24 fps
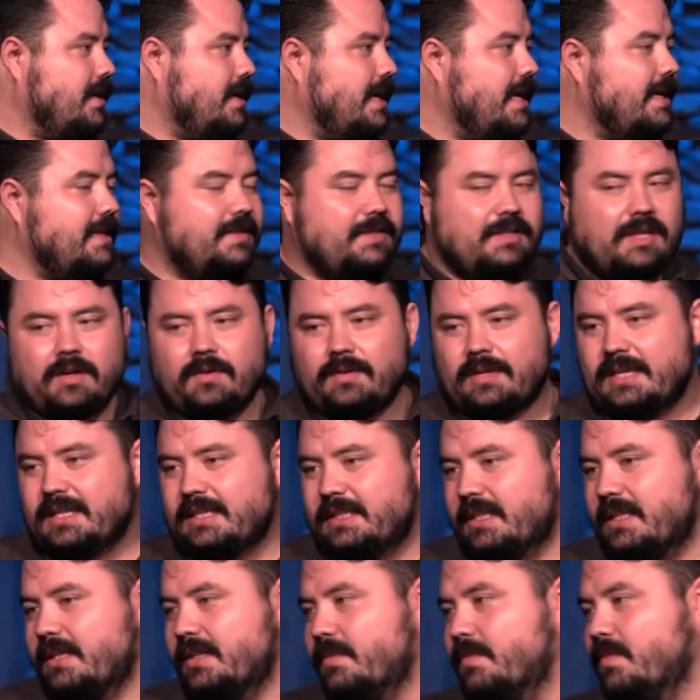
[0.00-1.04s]
It's so
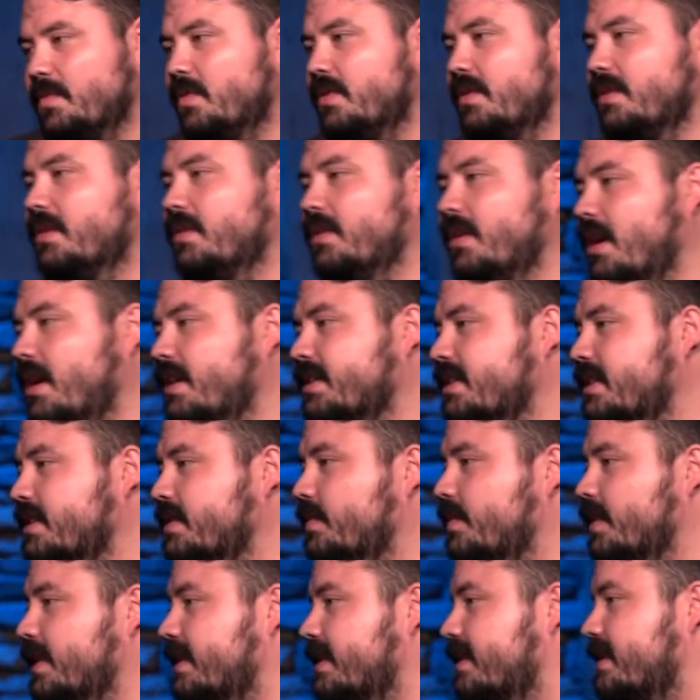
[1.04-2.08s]
easy to mourn the losses,
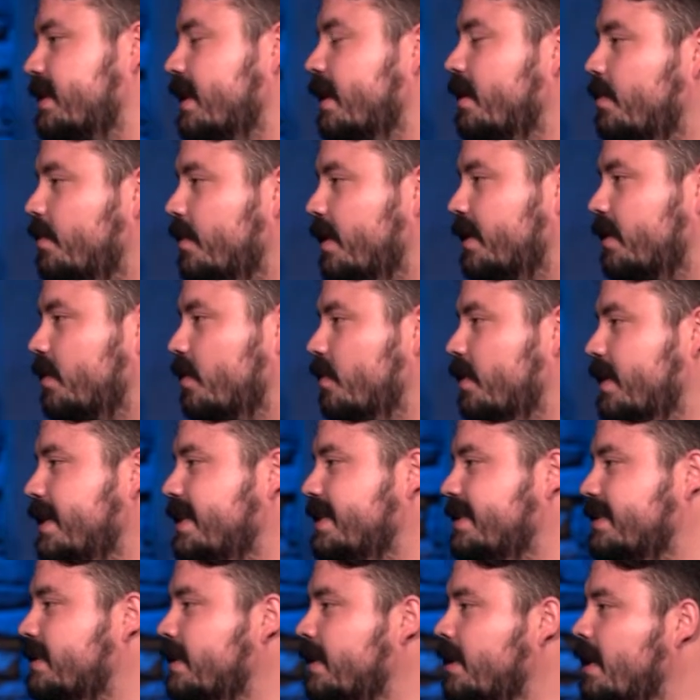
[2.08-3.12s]
but to celebrate the
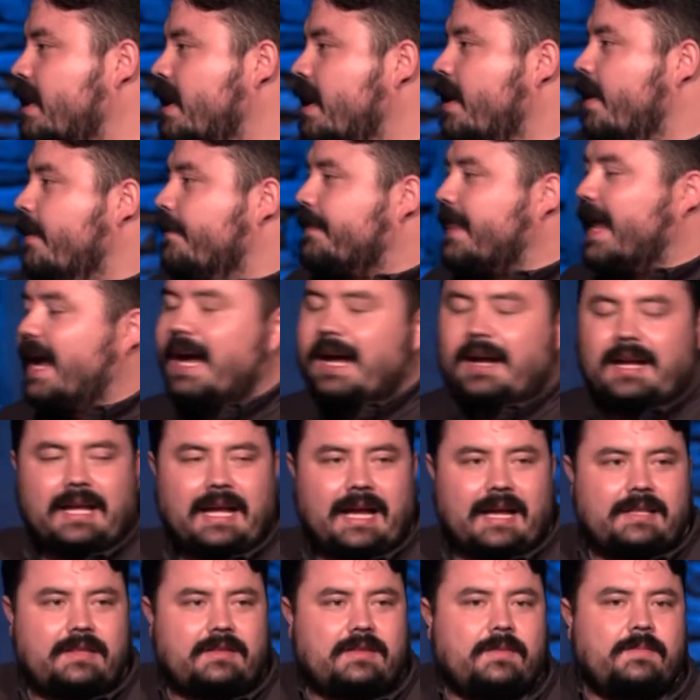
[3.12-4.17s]
wins,
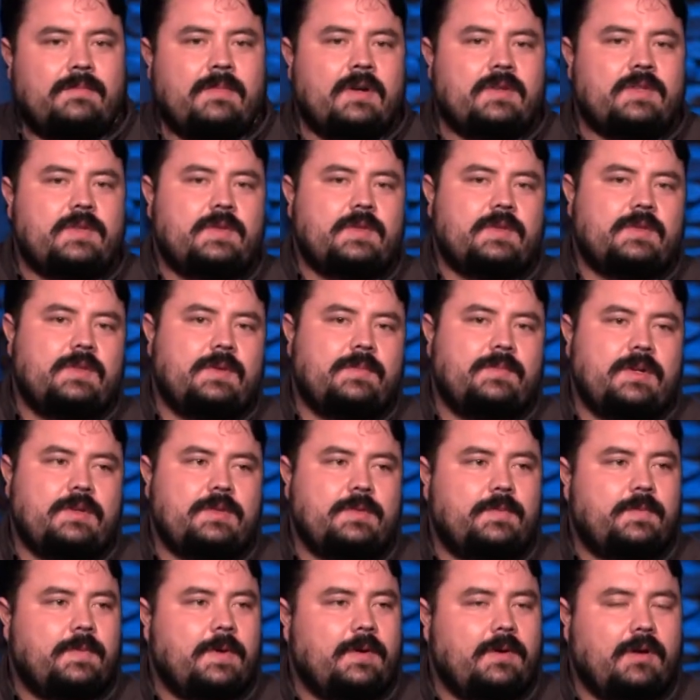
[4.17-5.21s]

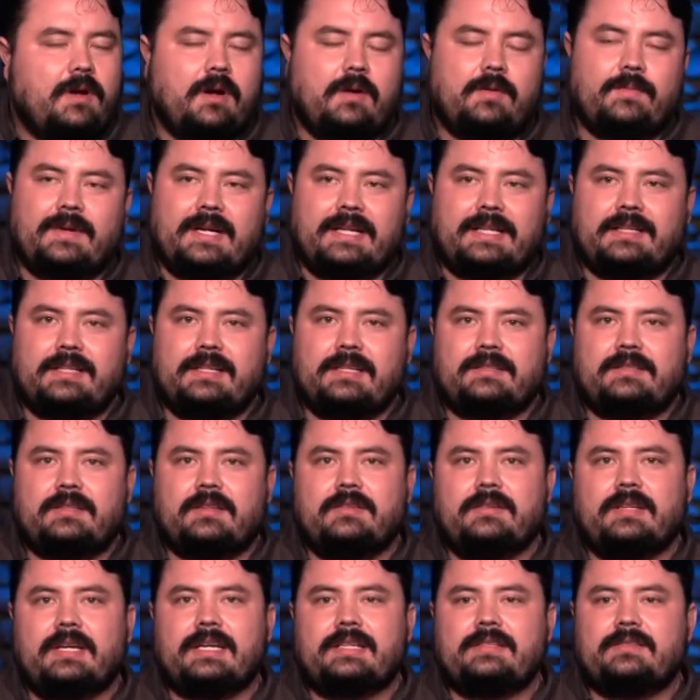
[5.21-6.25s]
oh my goodness.
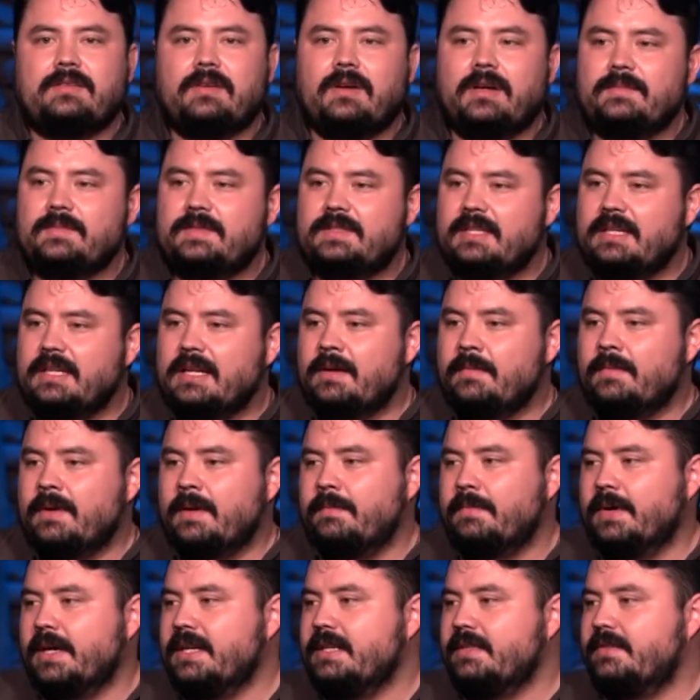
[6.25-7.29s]
Okay, so I'm sitting at my
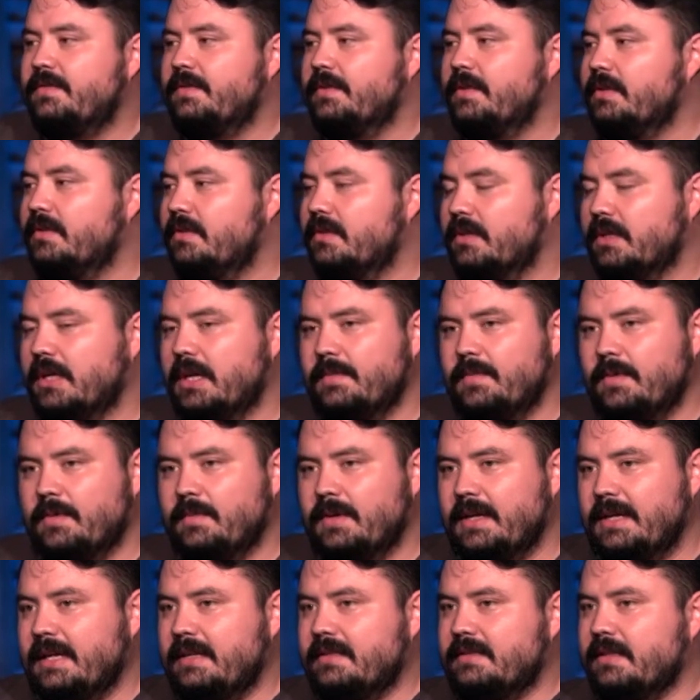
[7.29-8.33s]
buddy's funeral a couple of
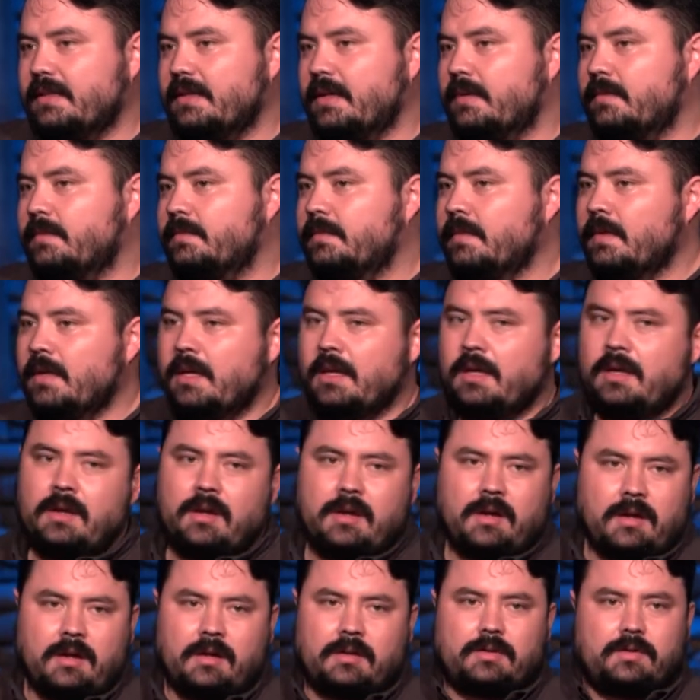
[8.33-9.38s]
Mondays ago.
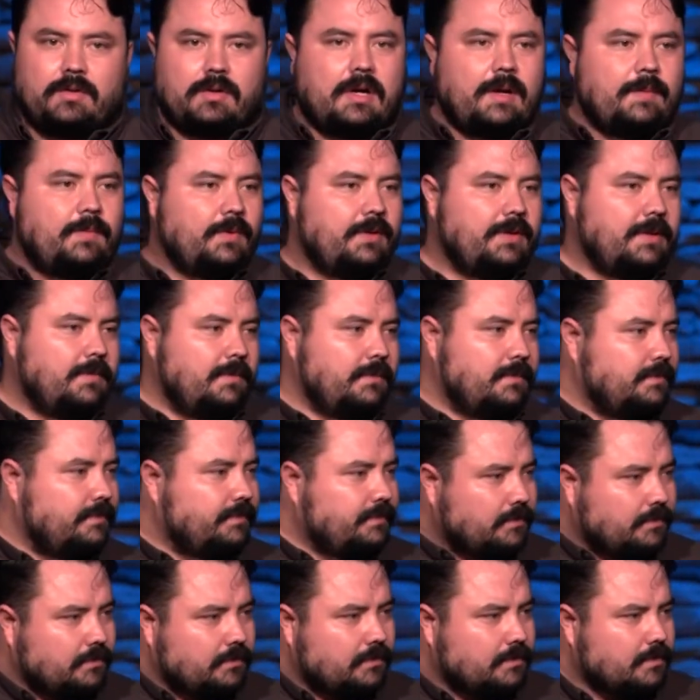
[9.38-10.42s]
Grew up with him,
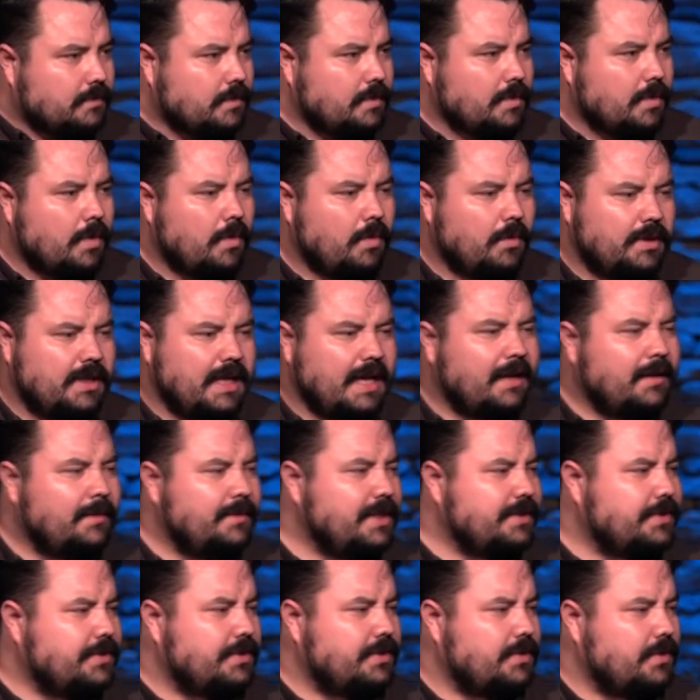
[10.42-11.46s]
went to
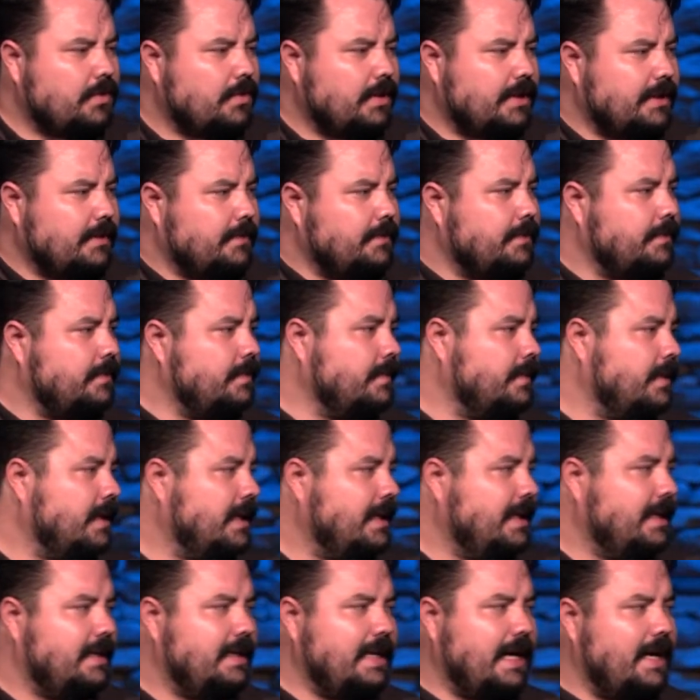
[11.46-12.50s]
elementary school with him,
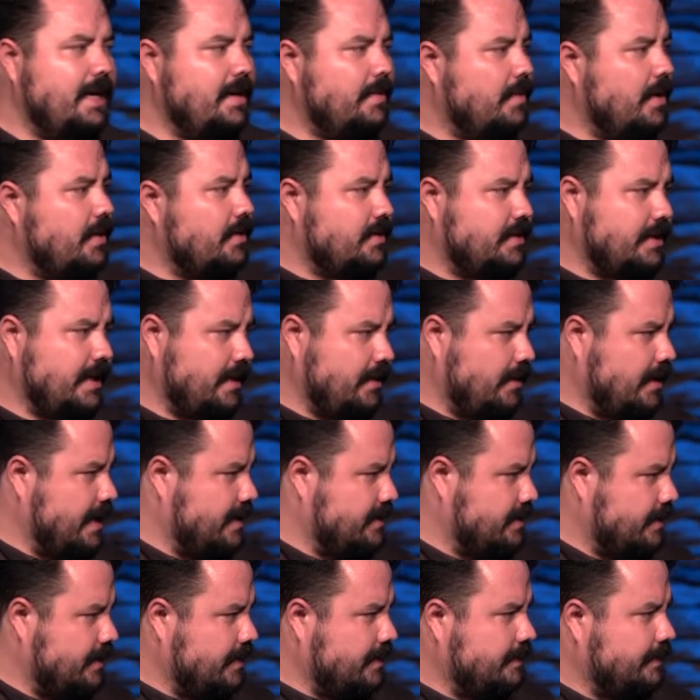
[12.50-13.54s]
died in a motorcycle
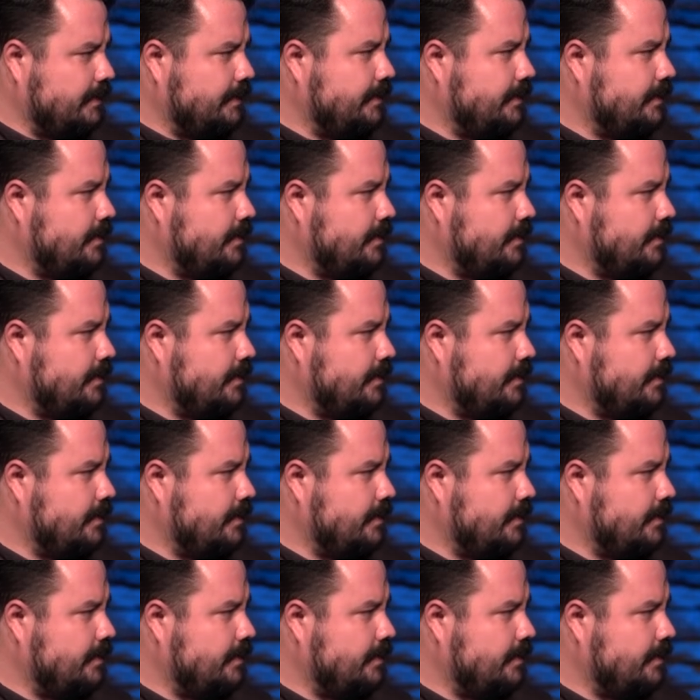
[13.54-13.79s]
accident.